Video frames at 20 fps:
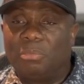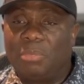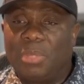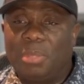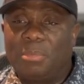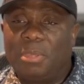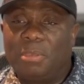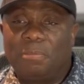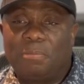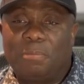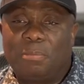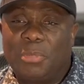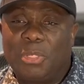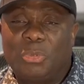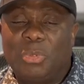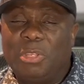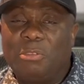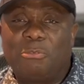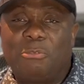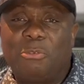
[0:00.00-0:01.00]
maybe
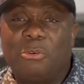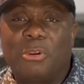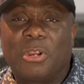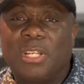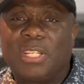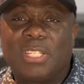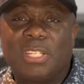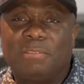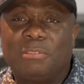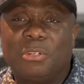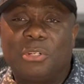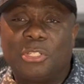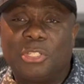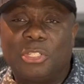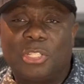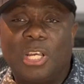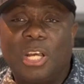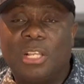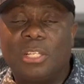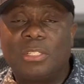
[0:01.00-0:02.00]
between four and seven
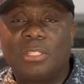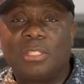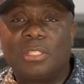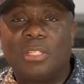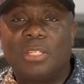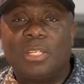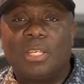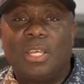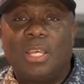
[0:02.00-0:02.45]
hundred dollars